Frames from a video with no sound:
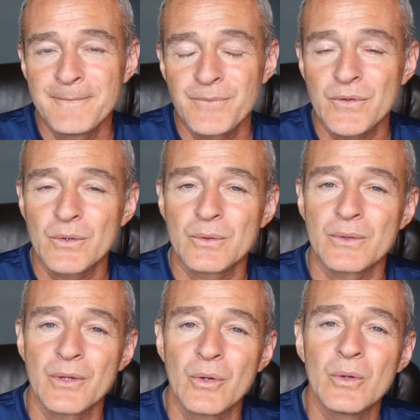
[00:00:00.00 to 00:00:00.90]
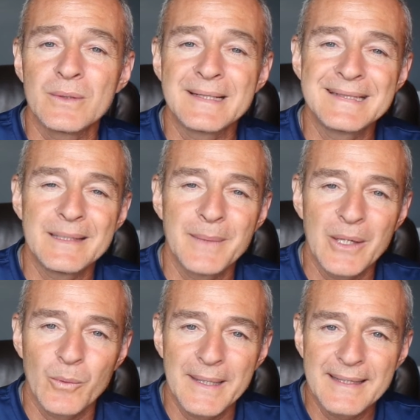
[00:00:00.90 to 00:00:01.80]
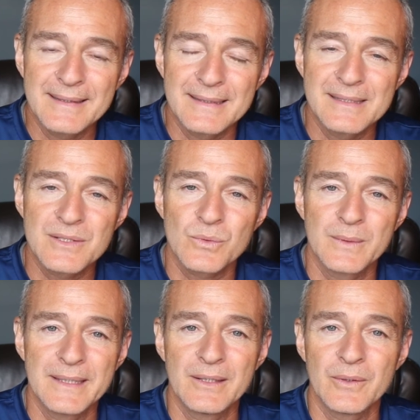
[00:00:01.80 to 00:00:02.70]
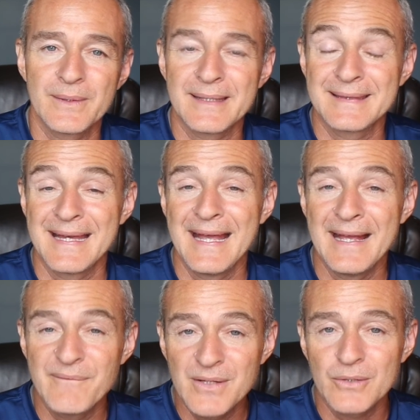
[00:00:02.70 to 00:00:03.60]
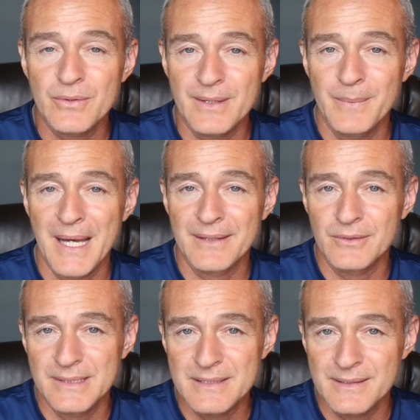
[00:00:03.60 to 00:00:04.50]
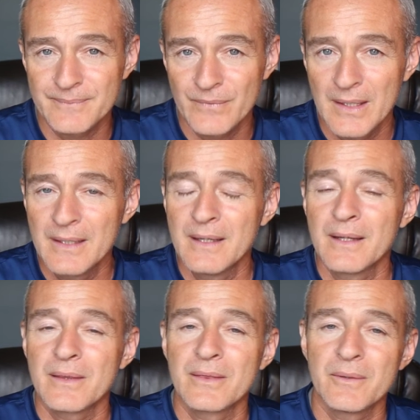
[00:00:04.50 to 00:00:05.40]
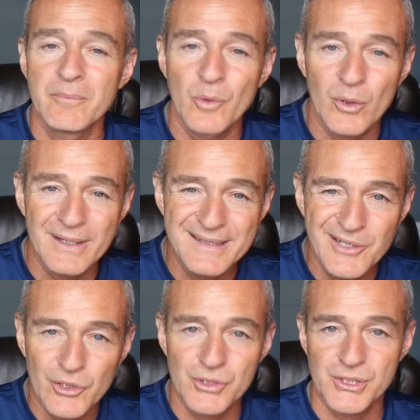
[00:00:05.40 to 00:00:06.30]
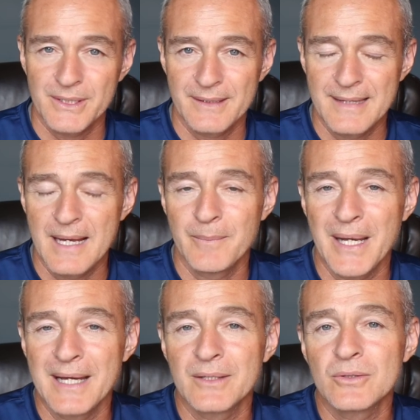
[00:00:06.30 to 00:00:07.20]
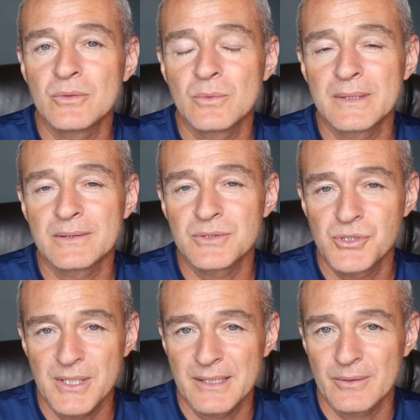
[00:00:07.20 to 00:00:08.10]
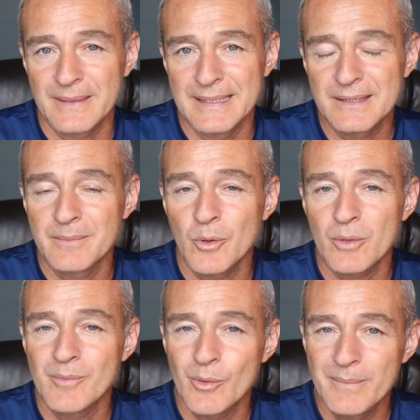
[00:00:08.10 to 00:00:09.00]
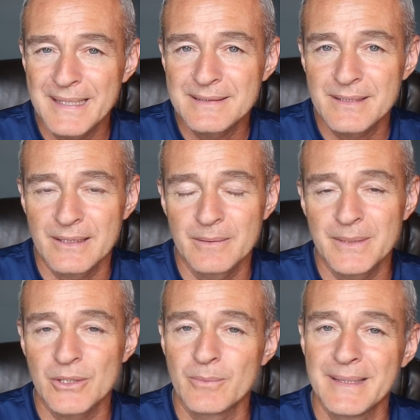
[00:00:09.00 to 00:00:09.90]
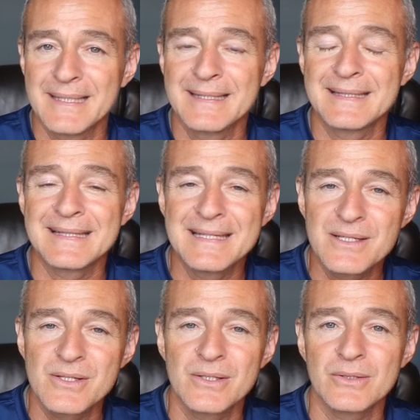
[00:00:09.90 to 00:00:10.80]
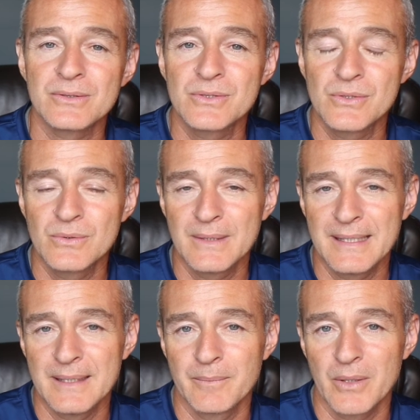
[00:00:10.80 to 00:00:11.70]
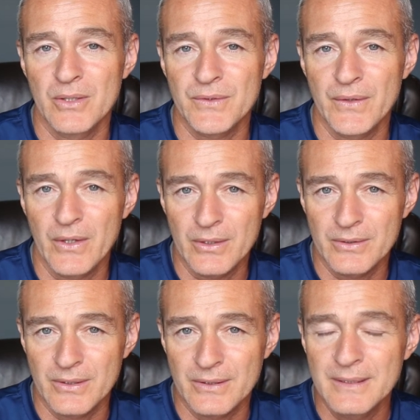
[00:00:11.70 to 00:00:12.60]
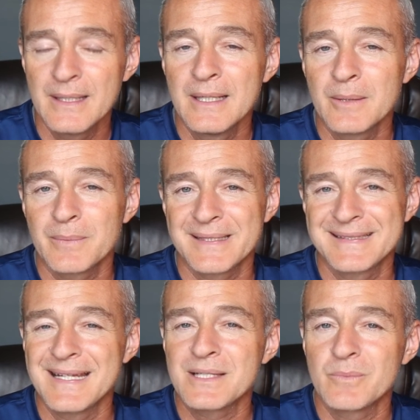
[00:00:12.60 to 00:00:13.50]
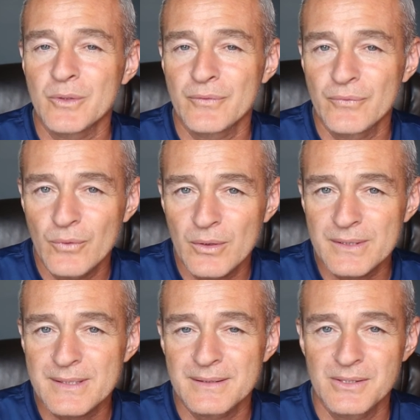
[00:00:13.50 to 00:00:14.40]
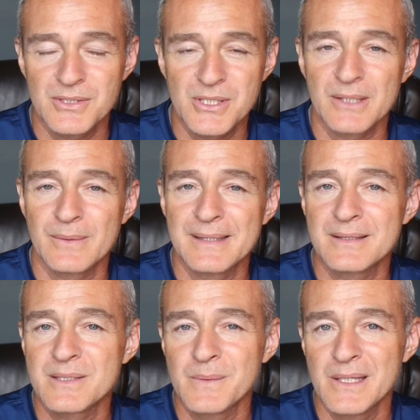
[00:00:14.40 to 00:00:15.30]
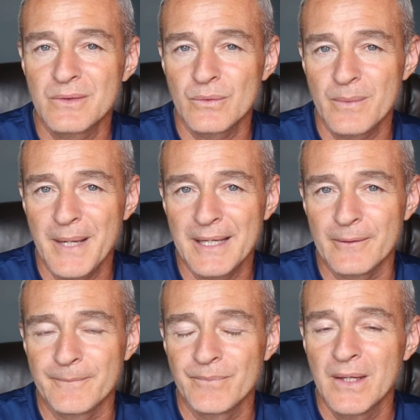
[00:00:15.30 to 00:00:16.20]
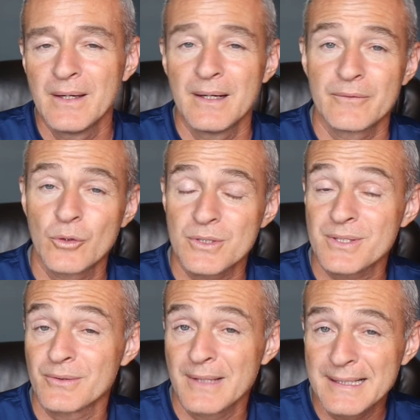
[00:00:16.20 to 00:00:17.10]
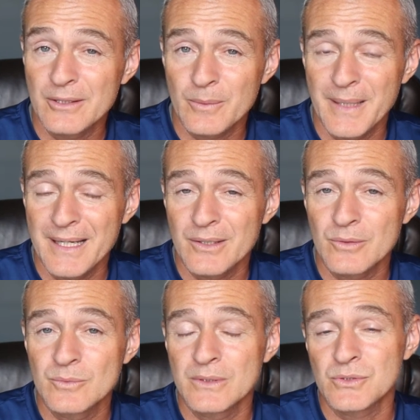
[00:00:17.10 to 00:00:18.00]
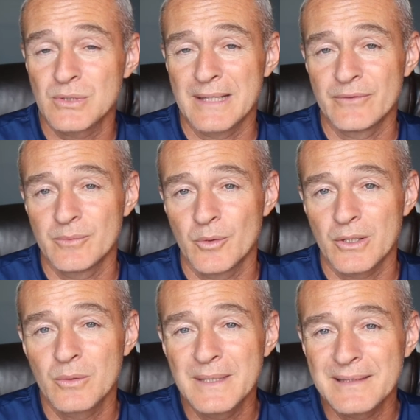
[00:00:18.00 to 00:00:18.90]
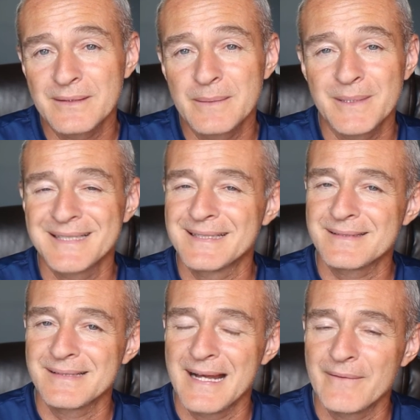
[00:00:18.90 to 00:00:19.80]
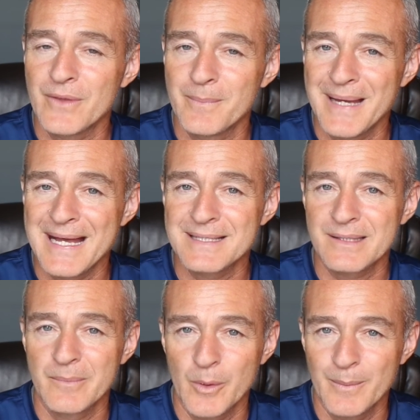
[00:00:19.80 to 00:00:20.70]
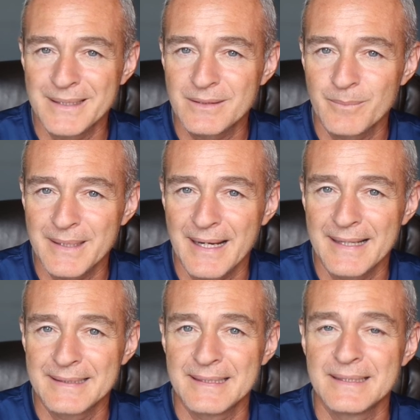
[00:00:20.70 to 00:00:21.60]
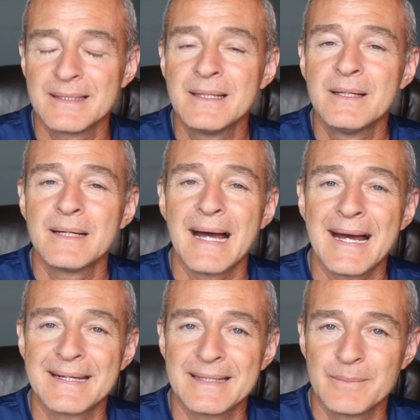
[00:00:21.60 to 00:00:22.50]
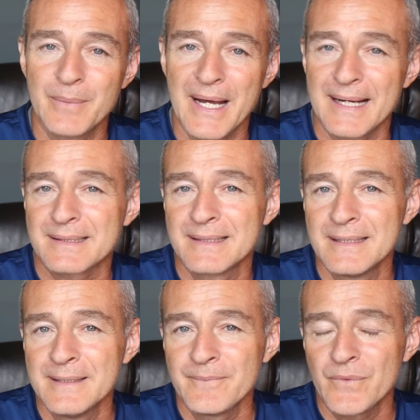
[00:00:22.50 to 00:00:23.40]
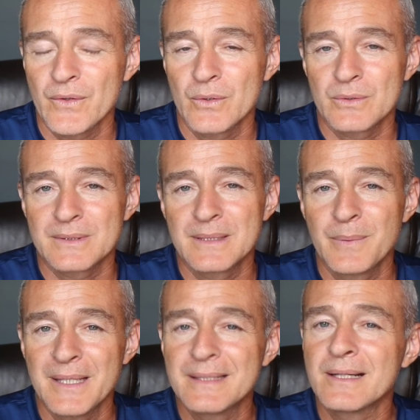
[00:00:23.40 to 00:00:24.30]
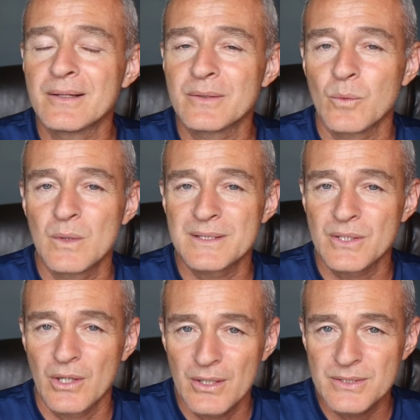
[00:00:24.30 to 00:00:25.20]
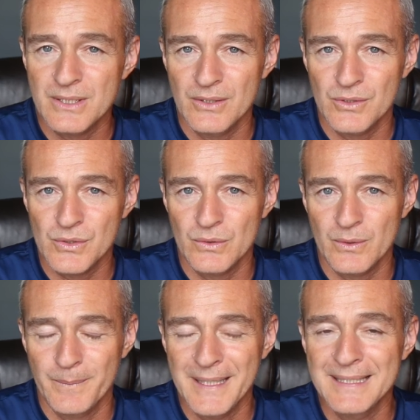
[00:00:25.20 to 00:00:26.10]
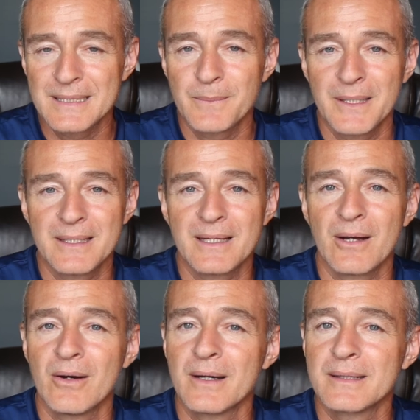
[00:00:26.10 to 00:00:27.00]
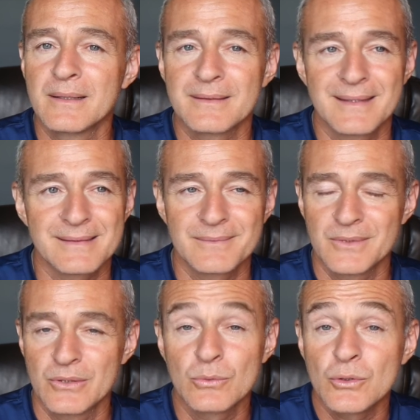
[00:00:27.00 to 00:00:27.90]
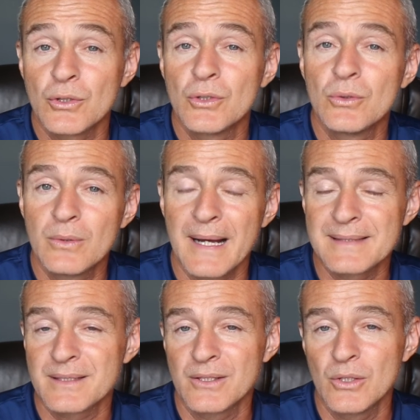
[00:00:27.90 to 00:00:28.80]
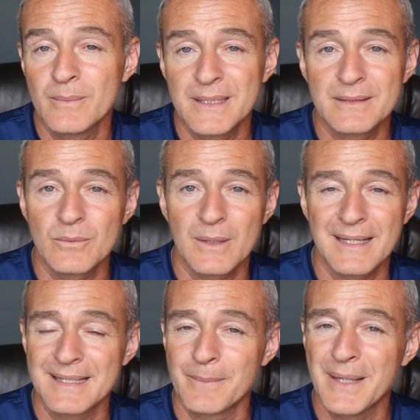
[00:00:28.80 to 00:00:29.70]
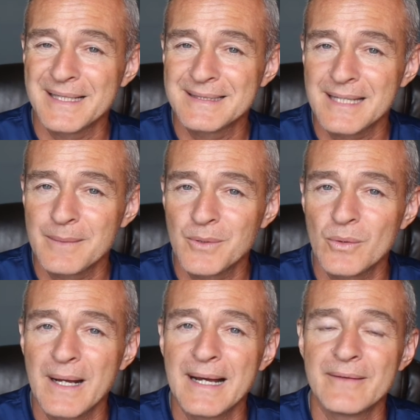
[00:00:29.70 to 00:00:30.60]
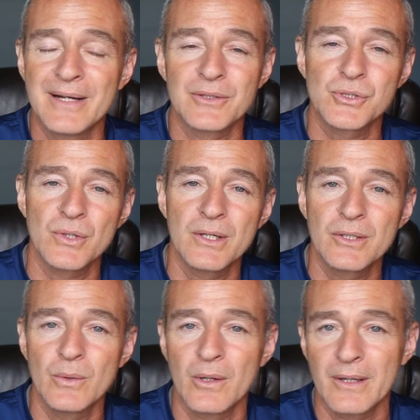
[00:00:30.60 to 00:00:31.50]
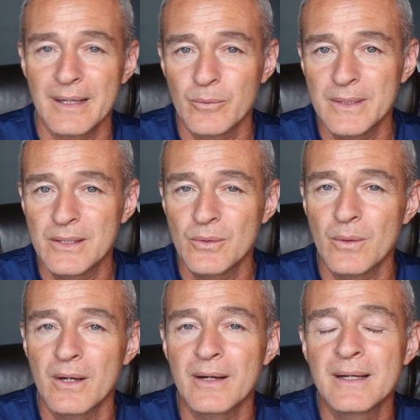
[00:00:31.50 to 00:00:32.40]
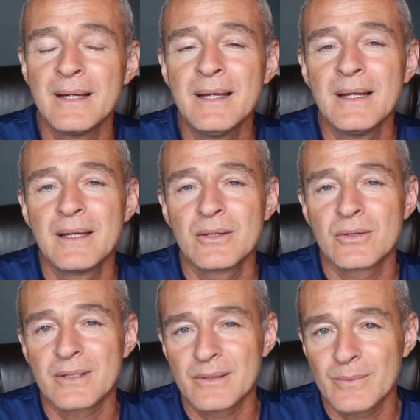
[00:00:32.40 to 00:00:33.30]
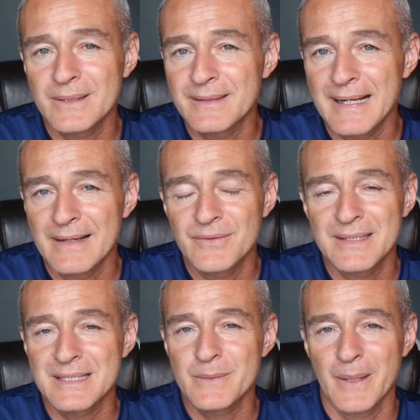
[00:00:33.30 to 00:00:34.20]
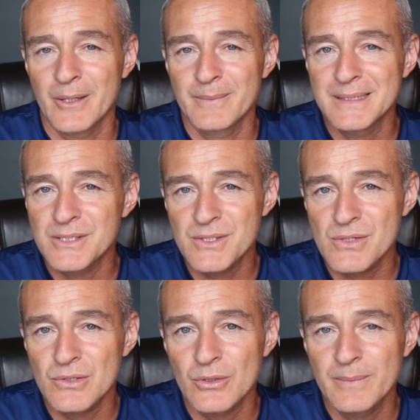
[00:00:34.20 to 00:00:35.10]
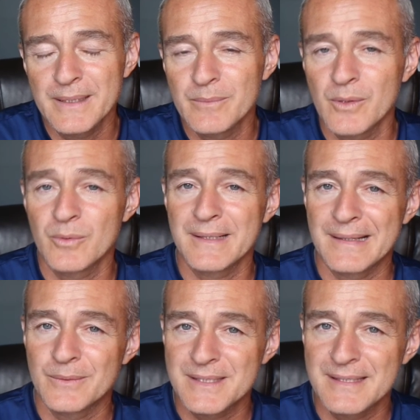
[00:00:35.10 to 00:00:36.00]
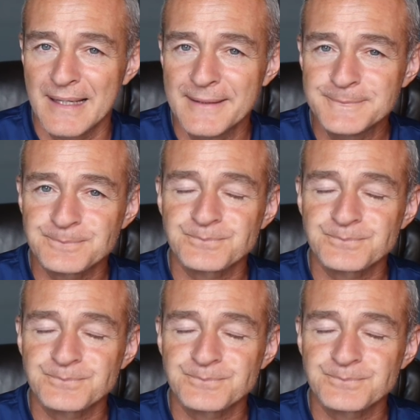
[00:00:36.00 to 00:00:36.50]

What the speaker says: So the whole idea about weight is, we know that the heavier the paddle is, the more inertia that paddle will generate, the more momentum. It'll make it easier to hit balls harder, but it takes more force to generate the speed through the paddle. Of course, a lighter paddle will travel more quickly, but it doesn't have the mass, the momentum behind it at impact. So depending on what's causing your shoulder pain, depending on you as a human, what kind of body type you have, how strong you are, how weak you are, you're going to really have to experiment just a little bit. But what I would say